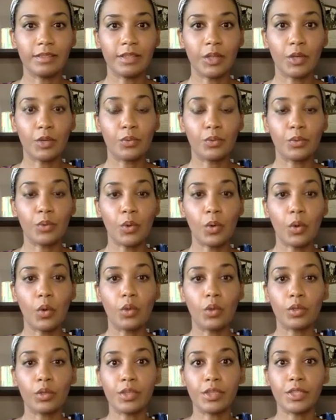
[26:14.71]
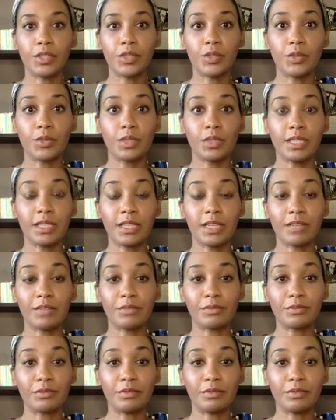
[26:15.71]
a role or a duty of